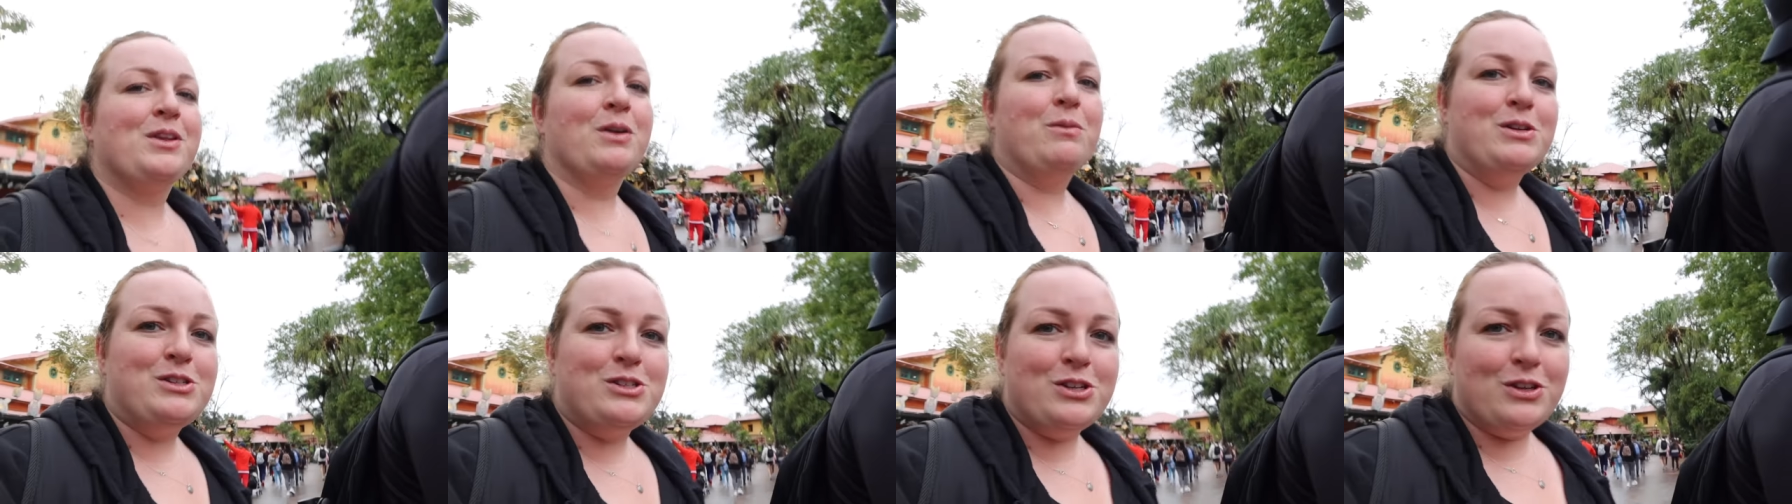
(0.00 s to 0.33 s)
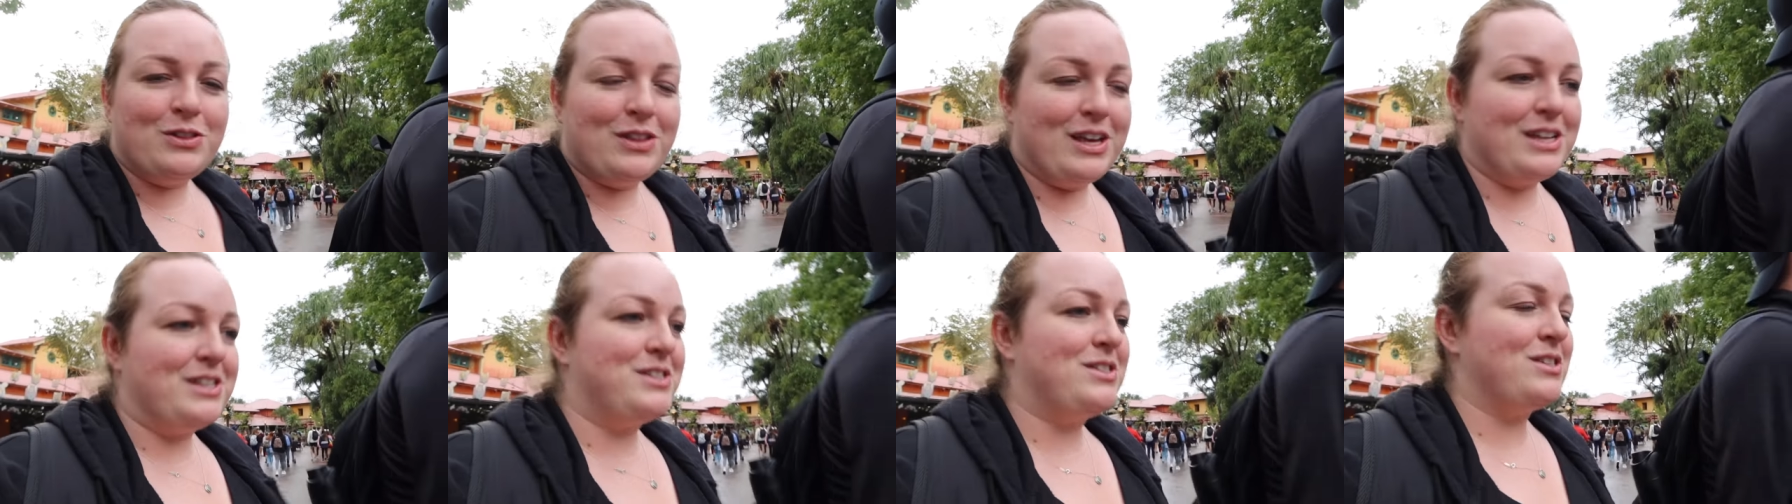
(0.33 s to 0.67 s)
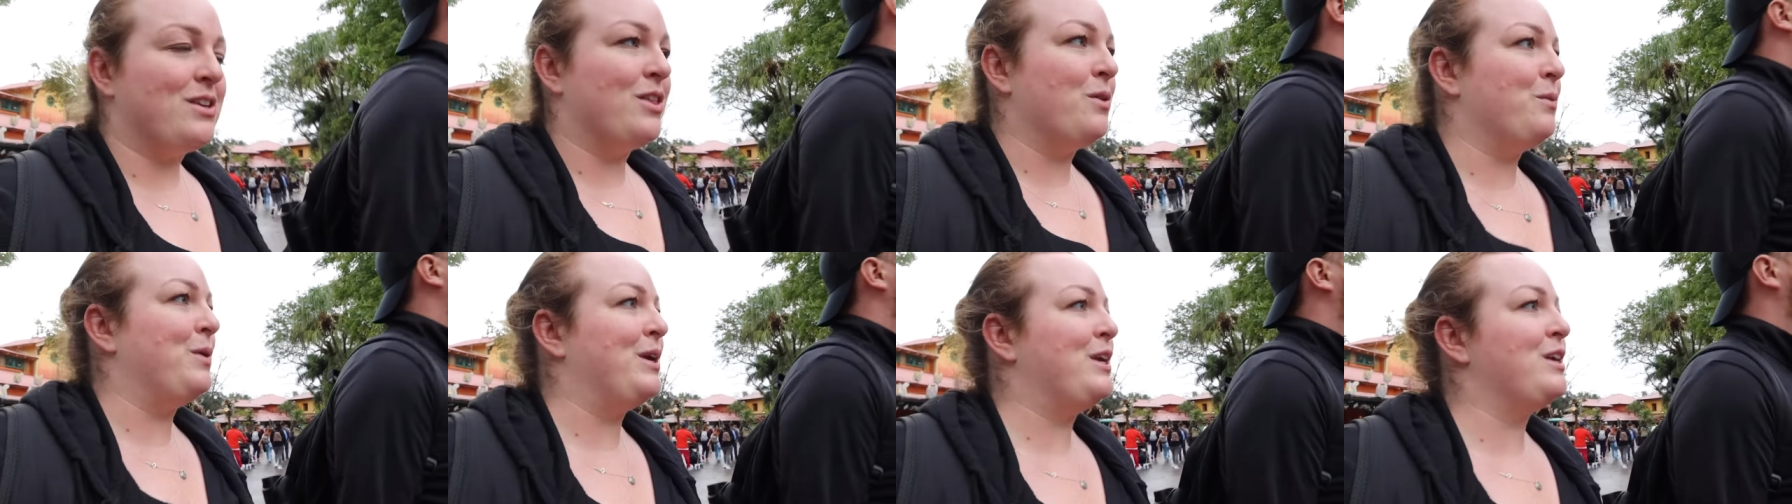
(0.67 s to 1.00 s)
We do this so
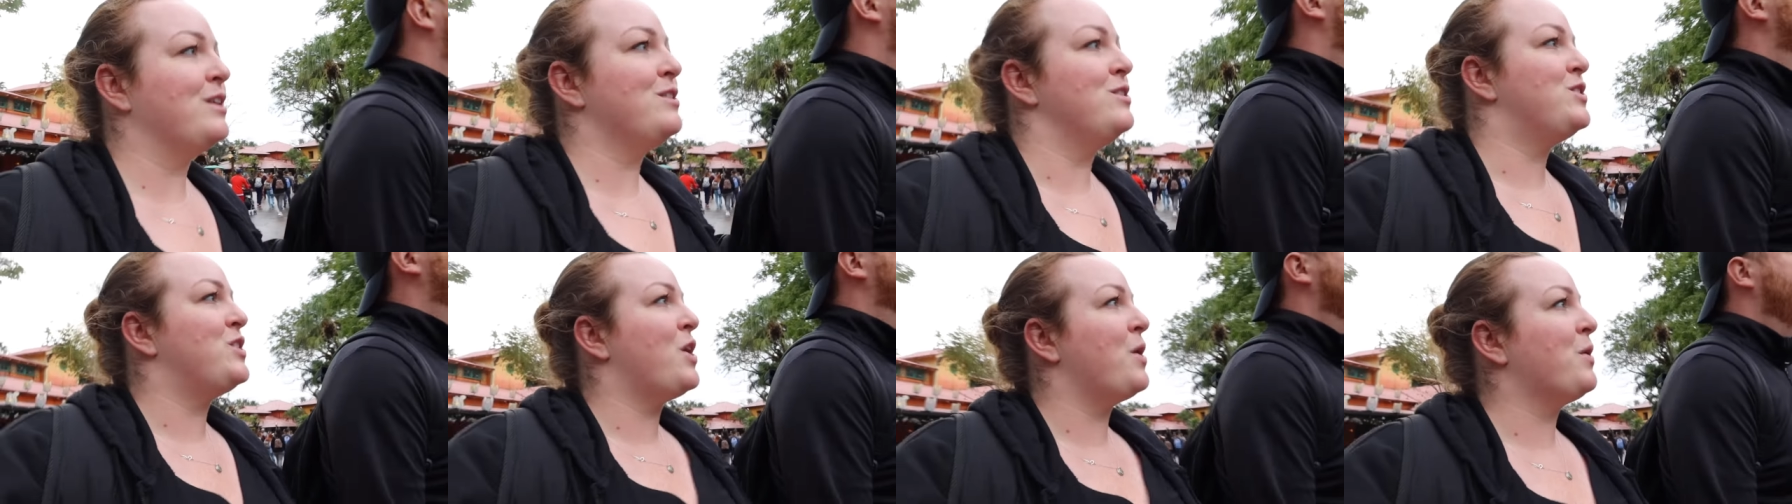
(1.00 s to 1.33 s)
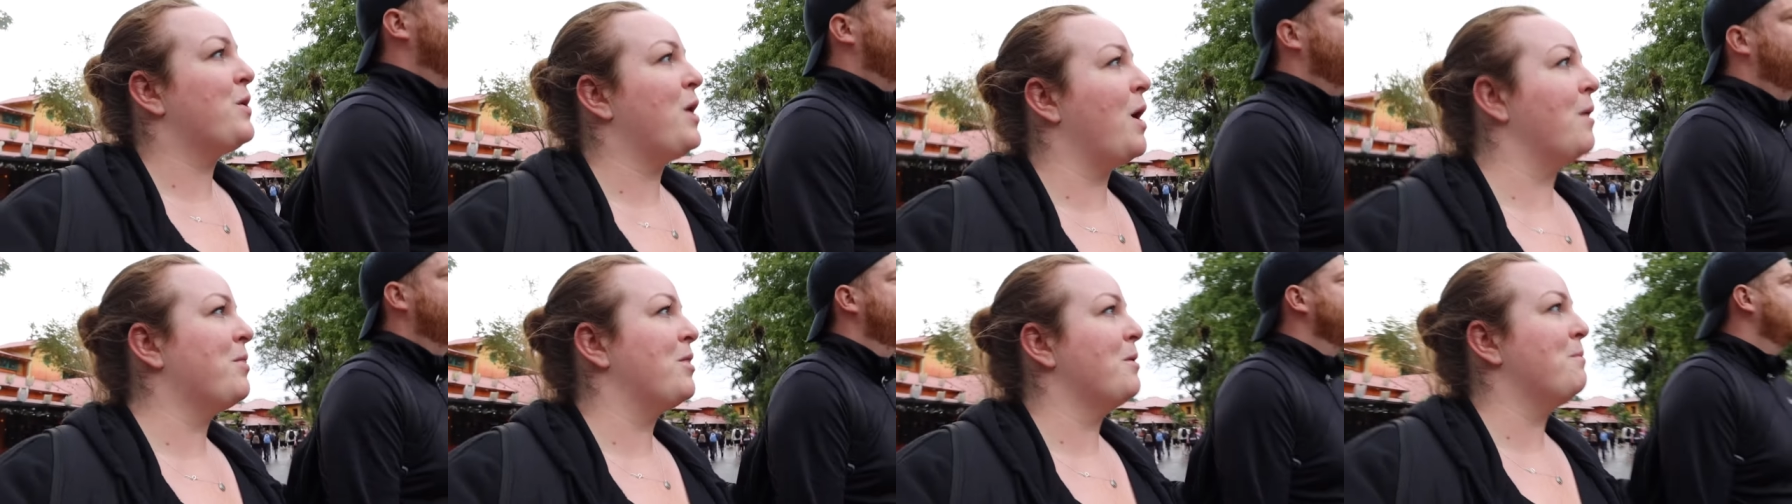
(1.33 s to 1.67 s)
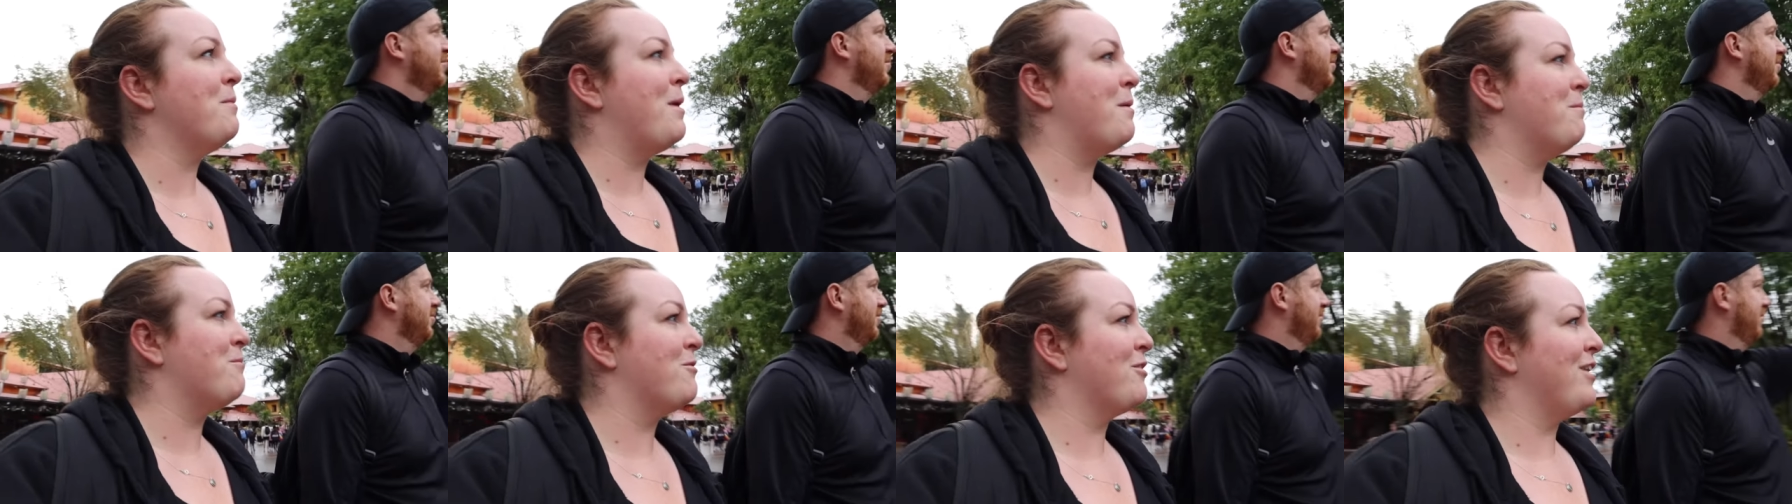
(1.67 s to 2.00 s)
that we can soak up the
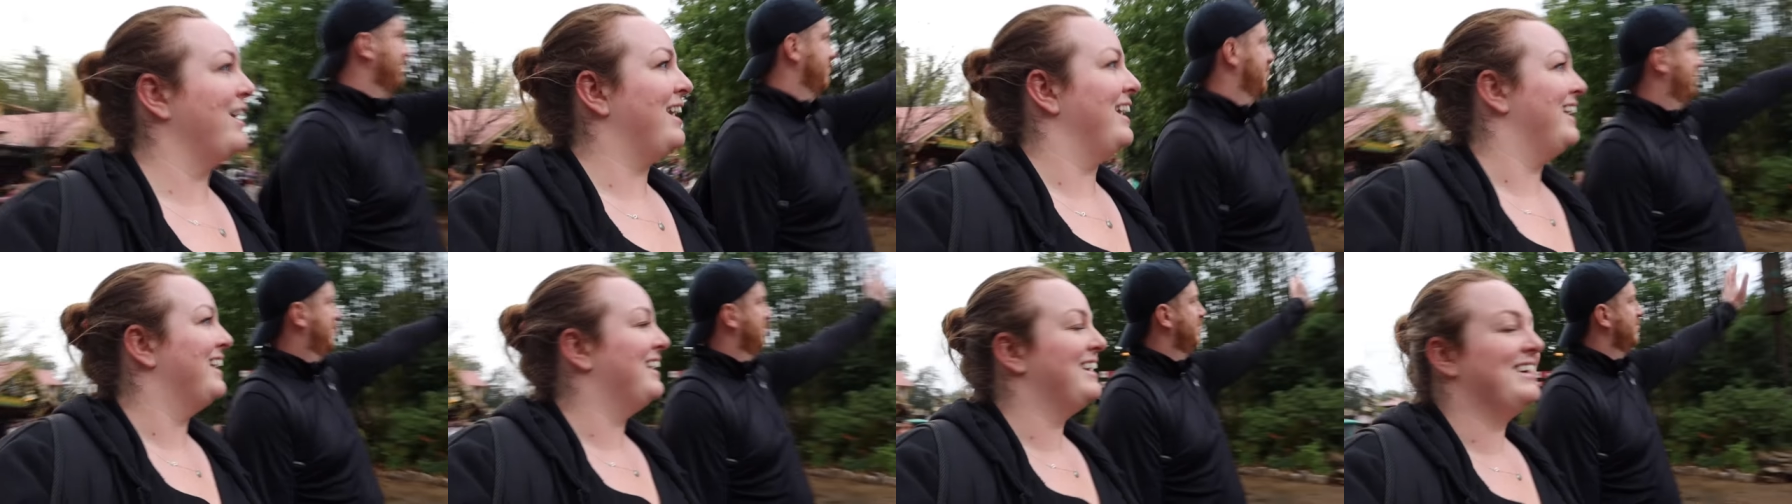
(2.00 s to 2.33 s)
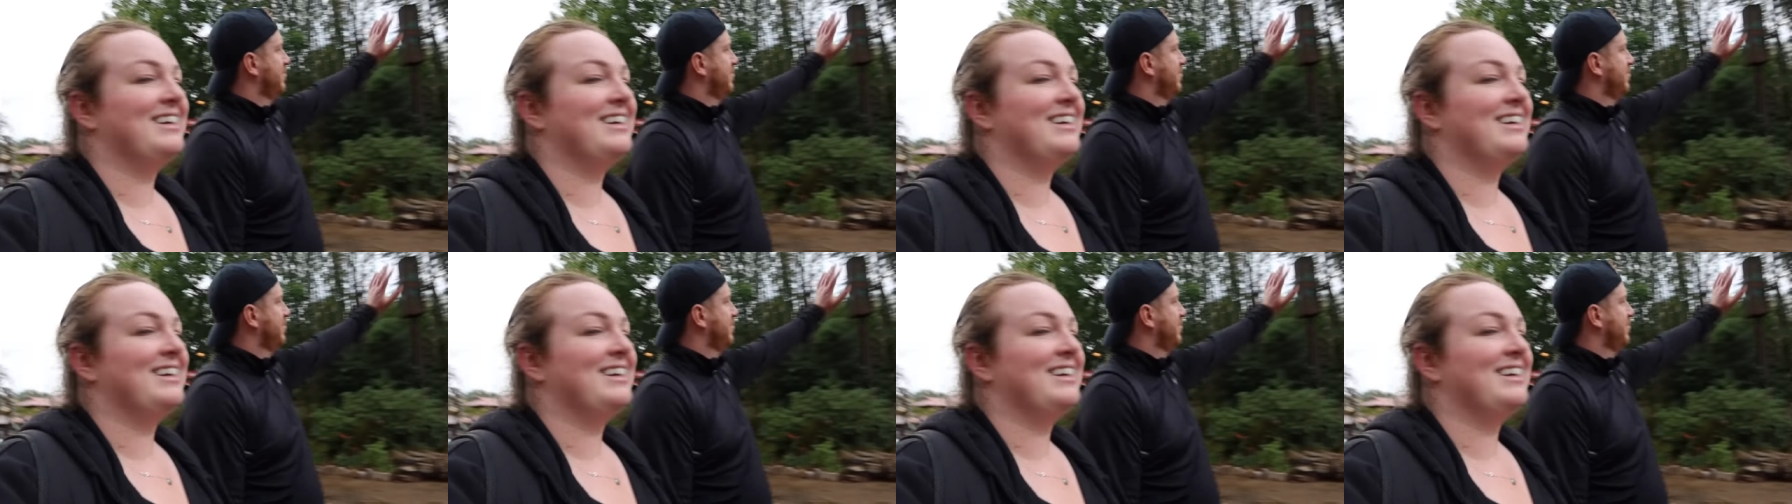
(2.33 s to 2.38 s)
memory.